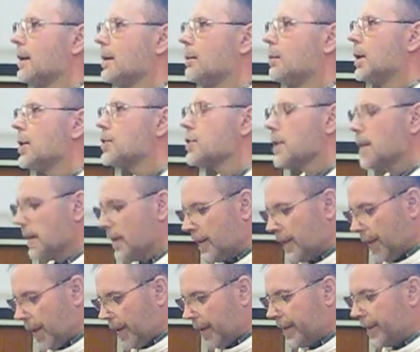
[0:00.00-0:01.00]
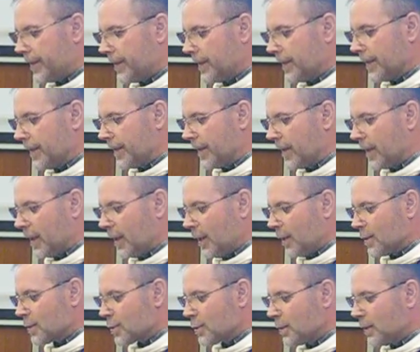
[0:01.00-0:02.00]
which in turn
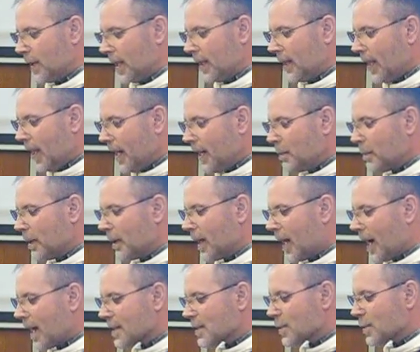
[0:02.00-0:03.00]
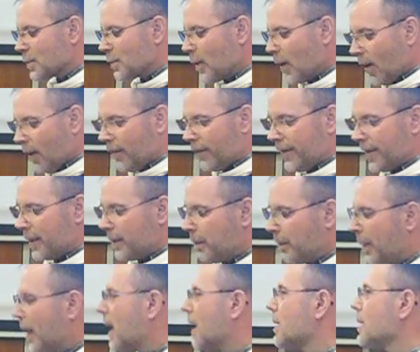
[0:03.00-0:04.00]
should enable us to offer
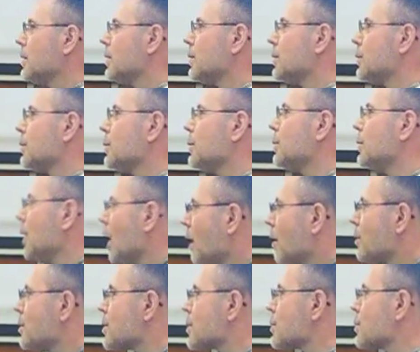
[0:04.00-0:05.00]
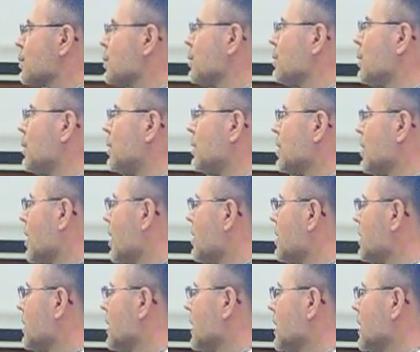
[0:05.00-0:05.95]
pardon to those who wrong